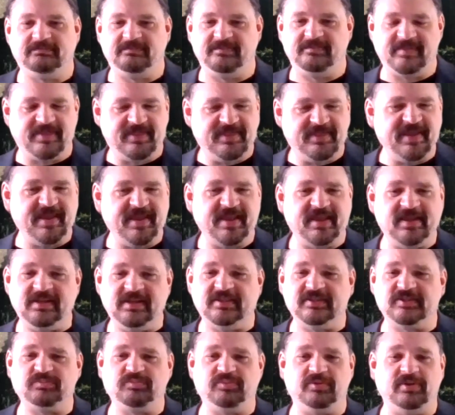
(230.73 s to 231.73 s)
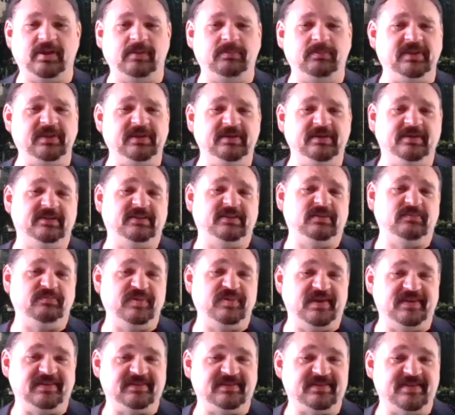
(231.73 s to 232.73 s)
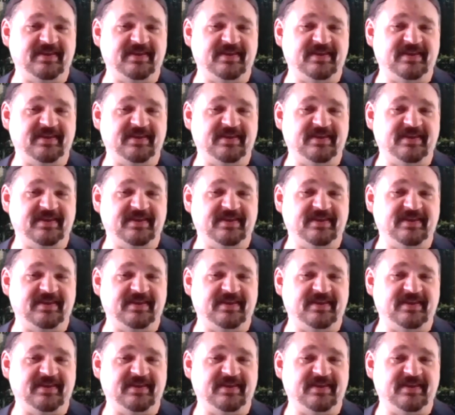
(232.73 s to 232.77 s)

then is probably not the best